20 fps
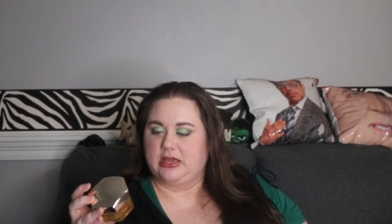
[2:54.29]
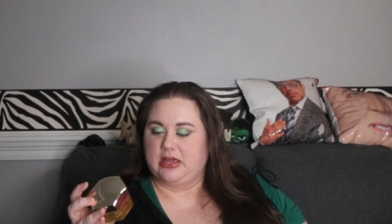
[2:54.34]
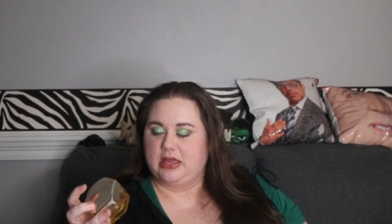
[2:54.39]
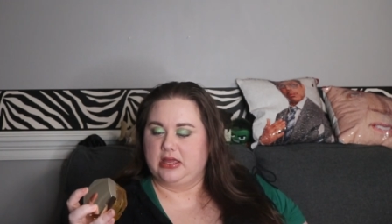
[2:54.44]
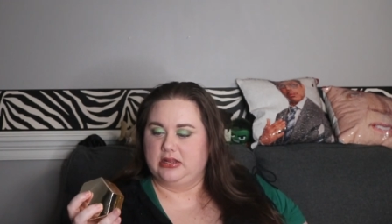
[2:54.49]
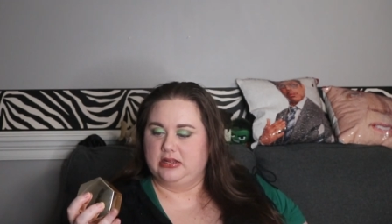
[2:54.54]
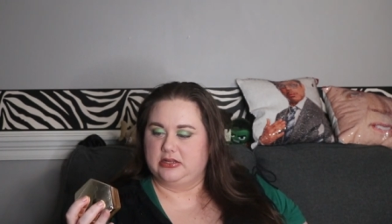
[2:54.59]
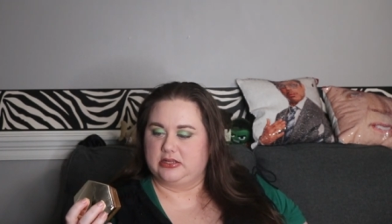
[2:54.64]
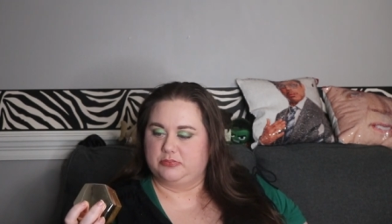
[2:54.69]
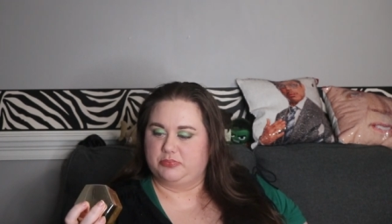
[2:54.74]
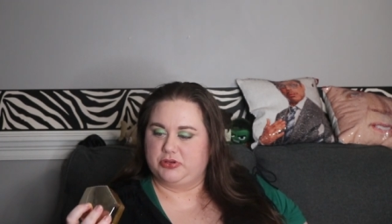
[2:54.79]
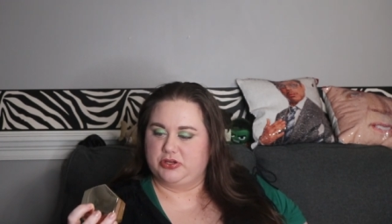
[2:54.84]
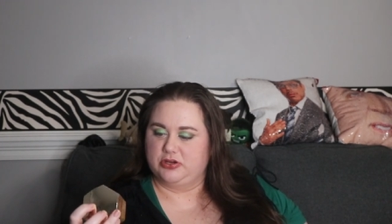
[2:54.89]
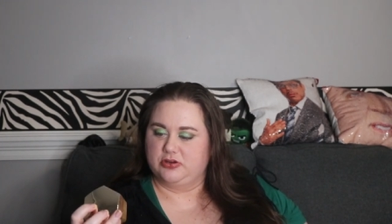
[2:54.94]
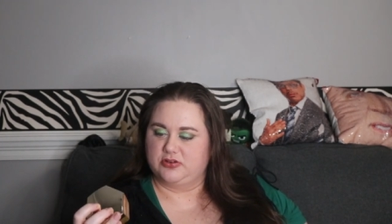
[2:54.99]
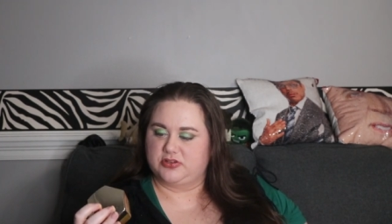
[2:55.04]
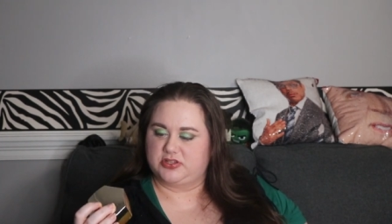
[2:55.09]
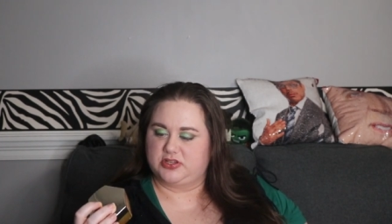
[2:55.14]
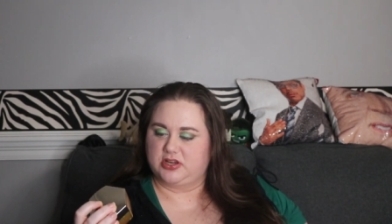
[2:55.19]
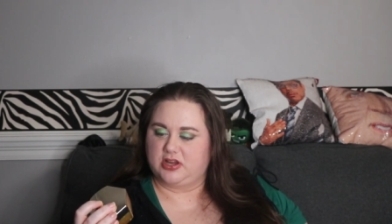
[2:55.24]
And it
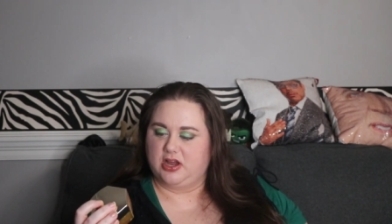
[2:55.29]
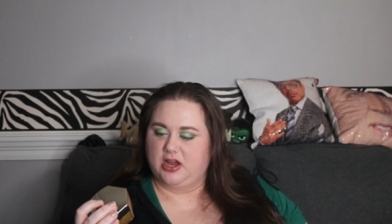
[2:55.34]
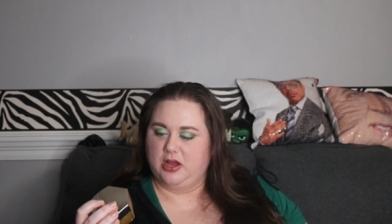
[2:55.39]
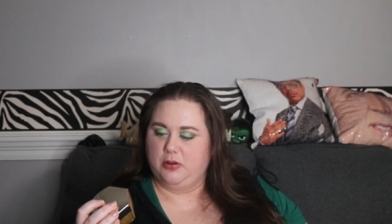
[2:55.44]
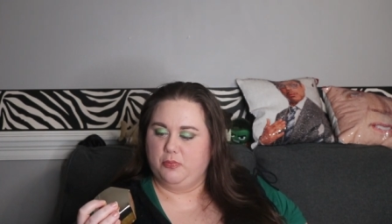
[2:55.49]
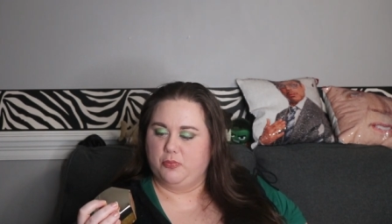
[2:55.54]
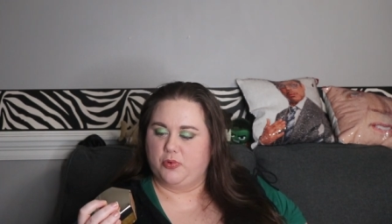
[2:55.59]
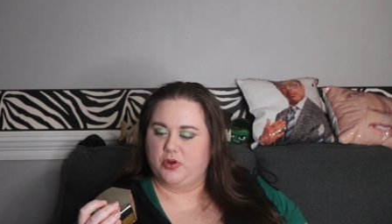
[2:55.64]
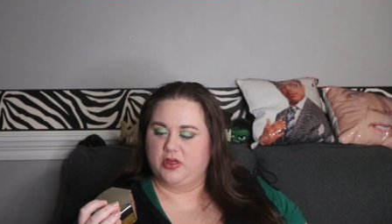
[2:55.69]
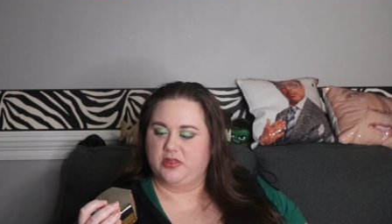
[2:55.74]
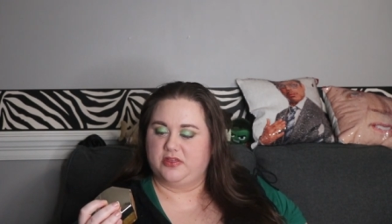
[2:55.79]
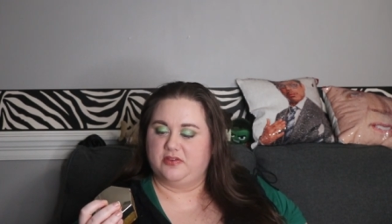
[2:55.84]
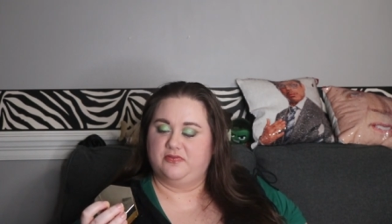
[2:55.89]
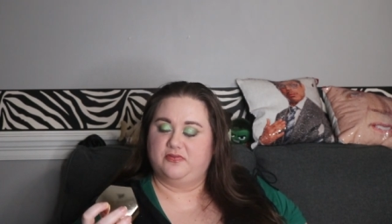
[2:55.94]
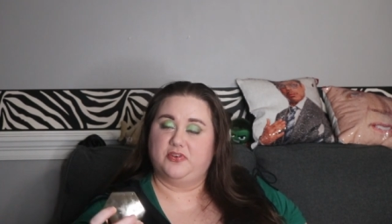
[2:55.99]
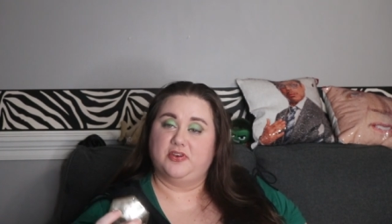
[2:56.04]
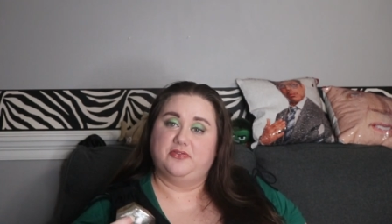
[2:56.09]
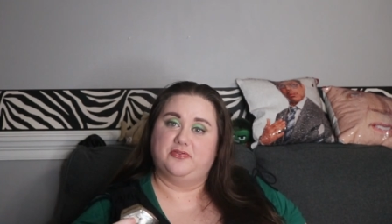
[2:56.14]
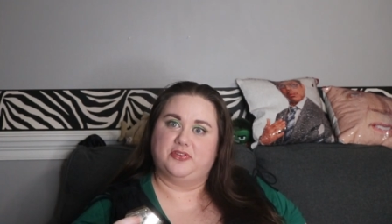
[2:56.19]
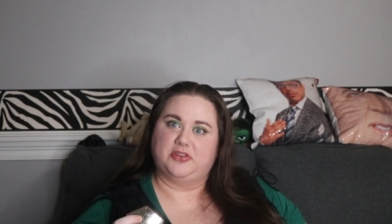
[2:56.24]
appears to come with
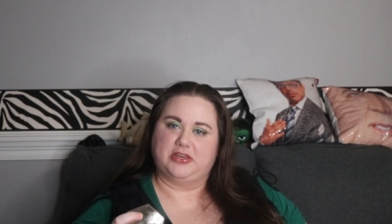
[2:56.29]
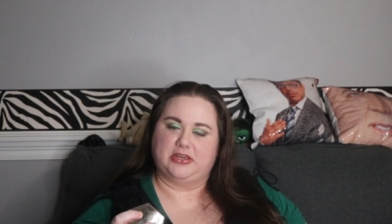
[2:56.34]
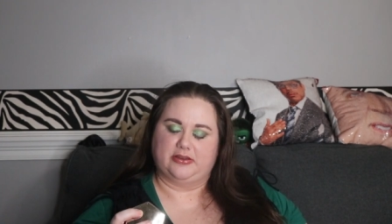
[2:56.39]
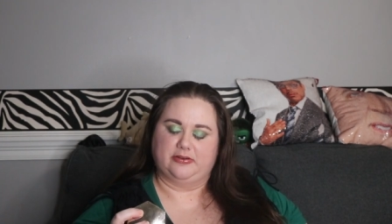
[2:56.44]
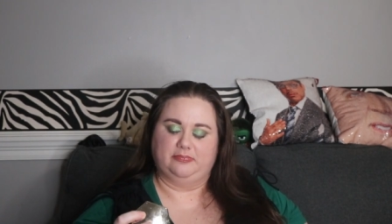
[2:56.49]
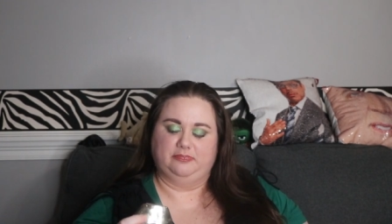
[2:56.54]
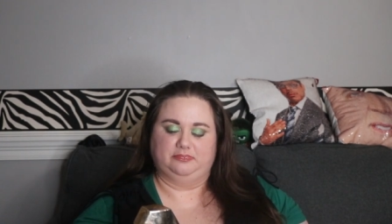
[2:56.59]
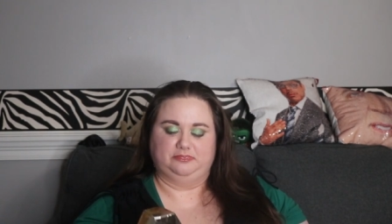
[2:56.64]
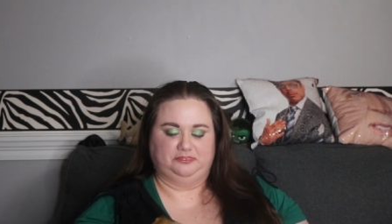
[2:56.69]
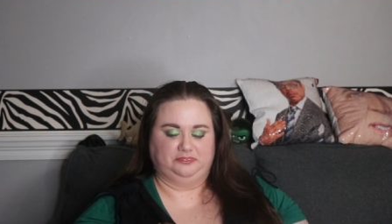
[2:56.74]
fifty.